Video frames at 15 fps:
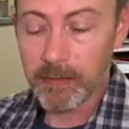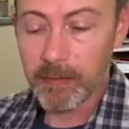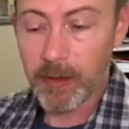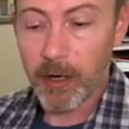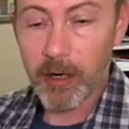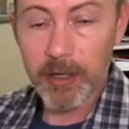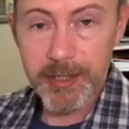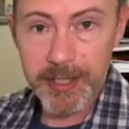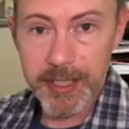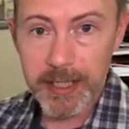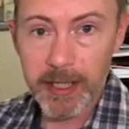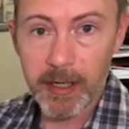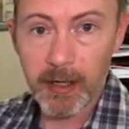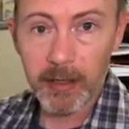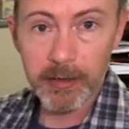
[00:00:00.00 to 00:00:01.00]

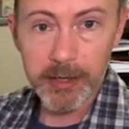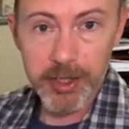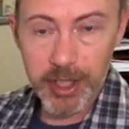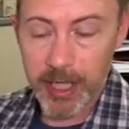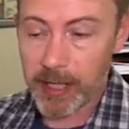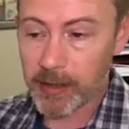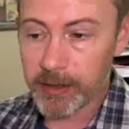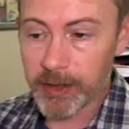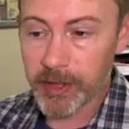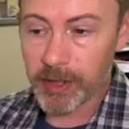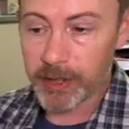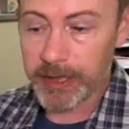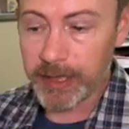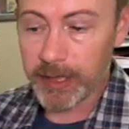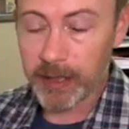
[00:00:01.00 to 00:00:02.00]
RCL Challenge
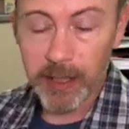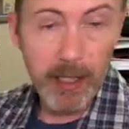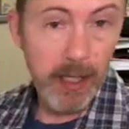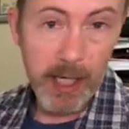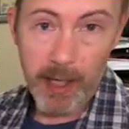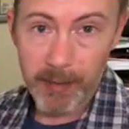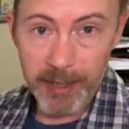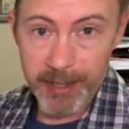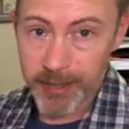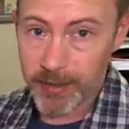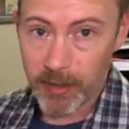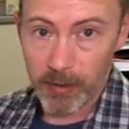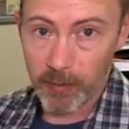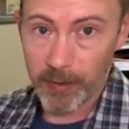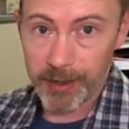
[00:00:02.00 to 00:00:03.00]
League, I'm going to
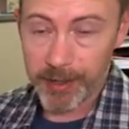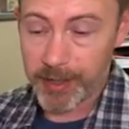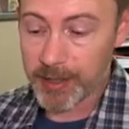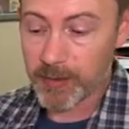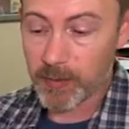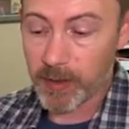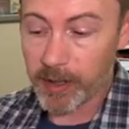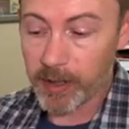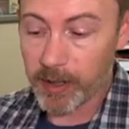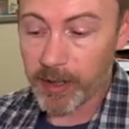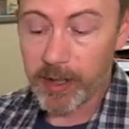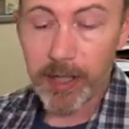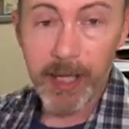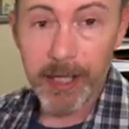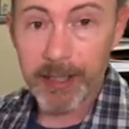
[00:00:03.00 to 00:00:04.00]
start with this one,
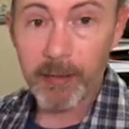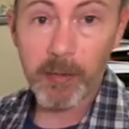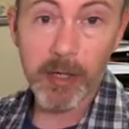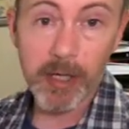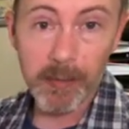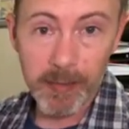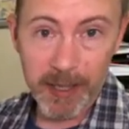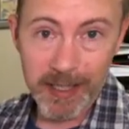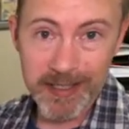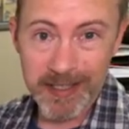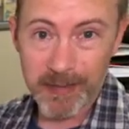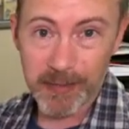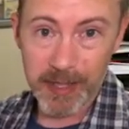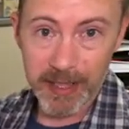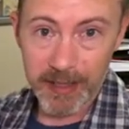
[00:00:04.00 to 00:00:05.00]
and then we're going to pick
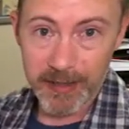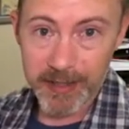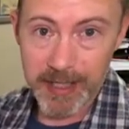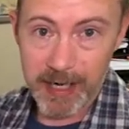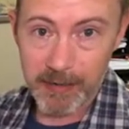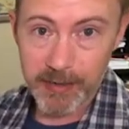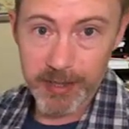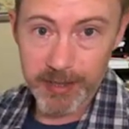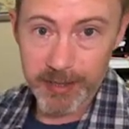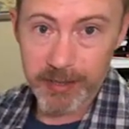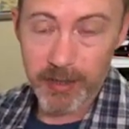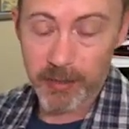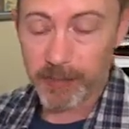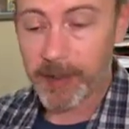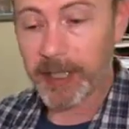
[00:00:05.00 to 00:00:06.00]
something else out to
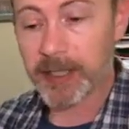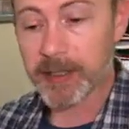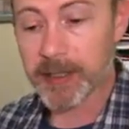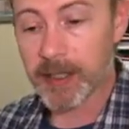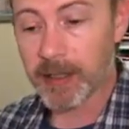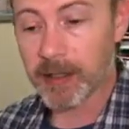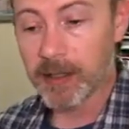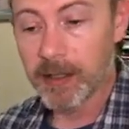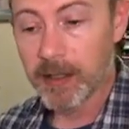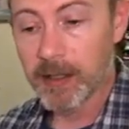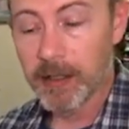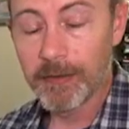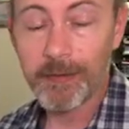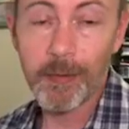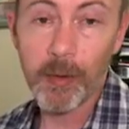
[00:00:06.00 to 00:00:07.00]
start painting
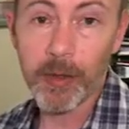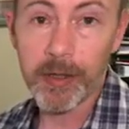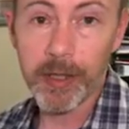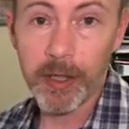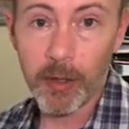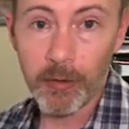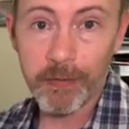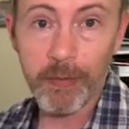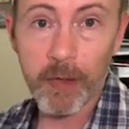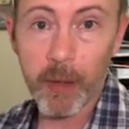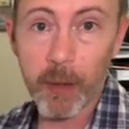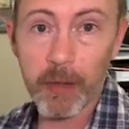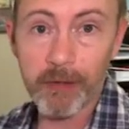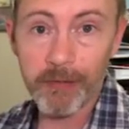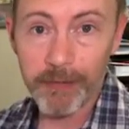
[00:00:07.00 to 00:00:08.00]
for the Go
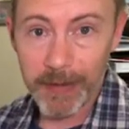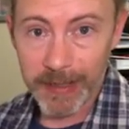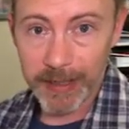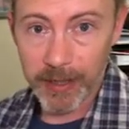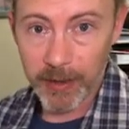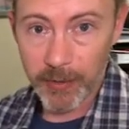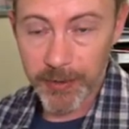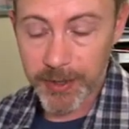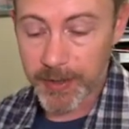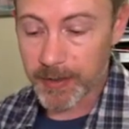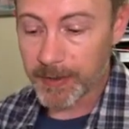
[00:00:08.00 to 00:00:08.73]
Forward videos.